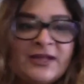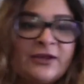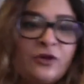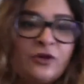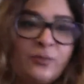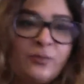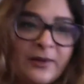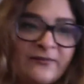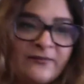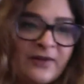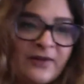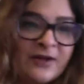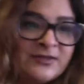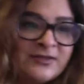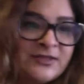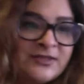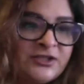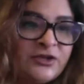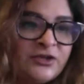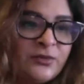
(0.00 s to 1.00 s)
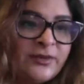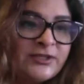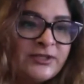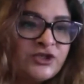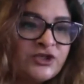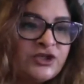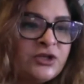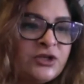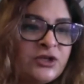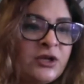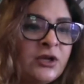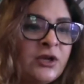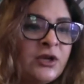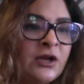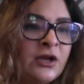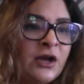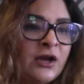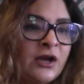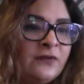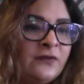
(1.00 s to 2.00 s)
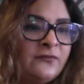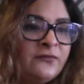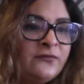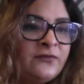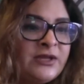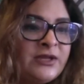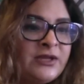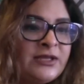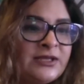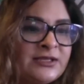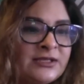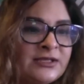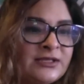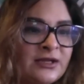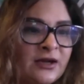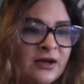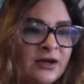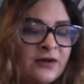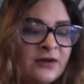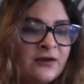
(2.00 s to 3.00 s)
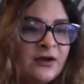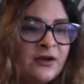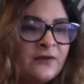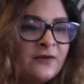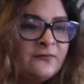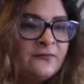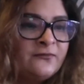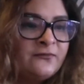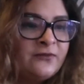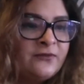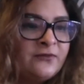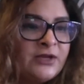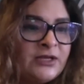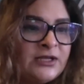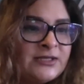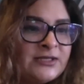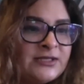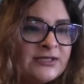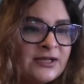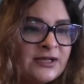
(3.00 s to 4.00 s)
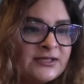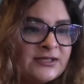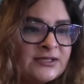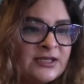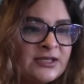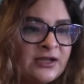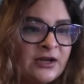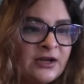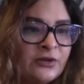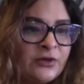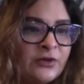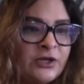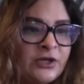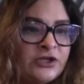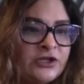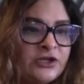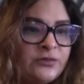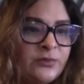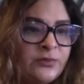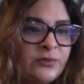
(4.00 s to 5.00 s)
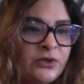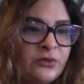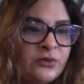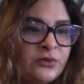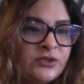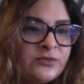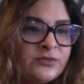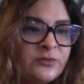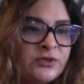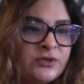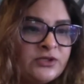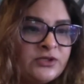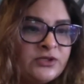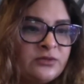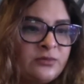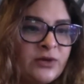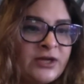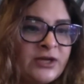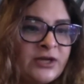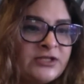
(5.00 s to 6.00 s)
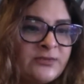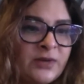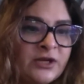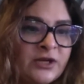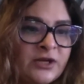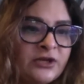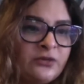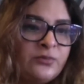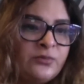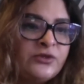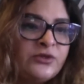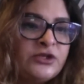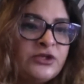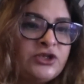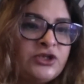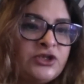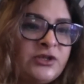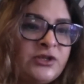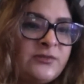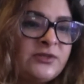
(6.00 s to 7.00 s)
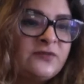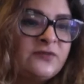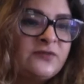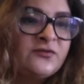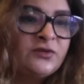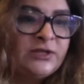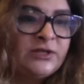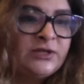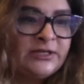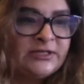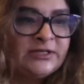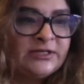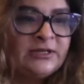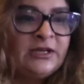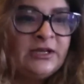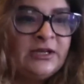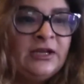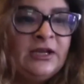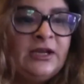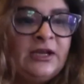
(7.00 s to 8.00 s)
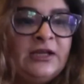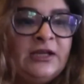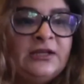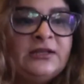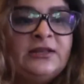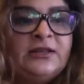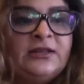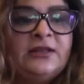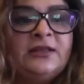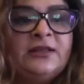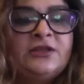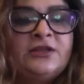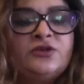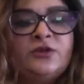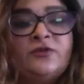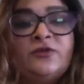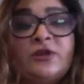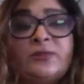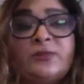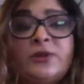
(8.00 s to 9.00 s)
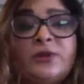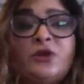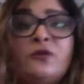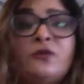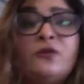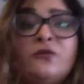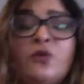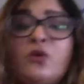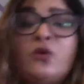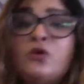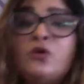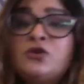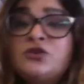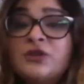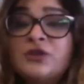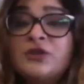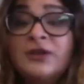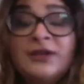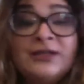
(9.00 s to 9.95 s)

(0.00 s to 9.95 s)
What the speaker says: I hope I've answered your question. Afreen is asking, how can entrepreneurs, personal brands, marketer position themselves on LinkedIn? Anything that you can recommend? Of course.